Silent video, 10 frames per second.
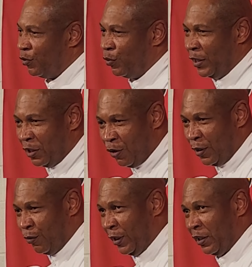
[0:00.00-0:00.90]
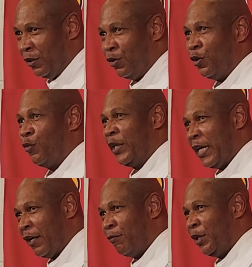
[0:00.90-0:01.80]
We know that we can do it. We
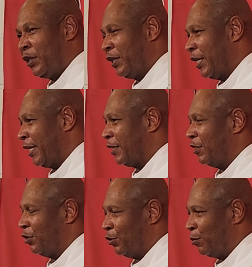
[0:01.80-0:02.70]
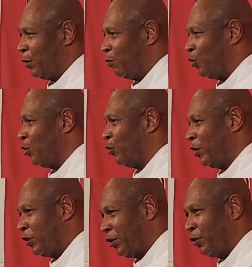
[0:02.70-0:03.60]
gotta be connected a little bit more. We're
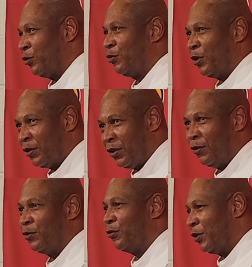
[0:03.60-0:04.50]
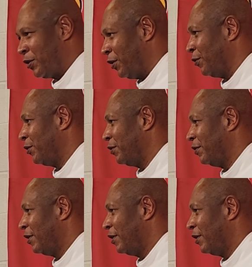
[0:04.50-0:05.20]
close, we're close, we're close.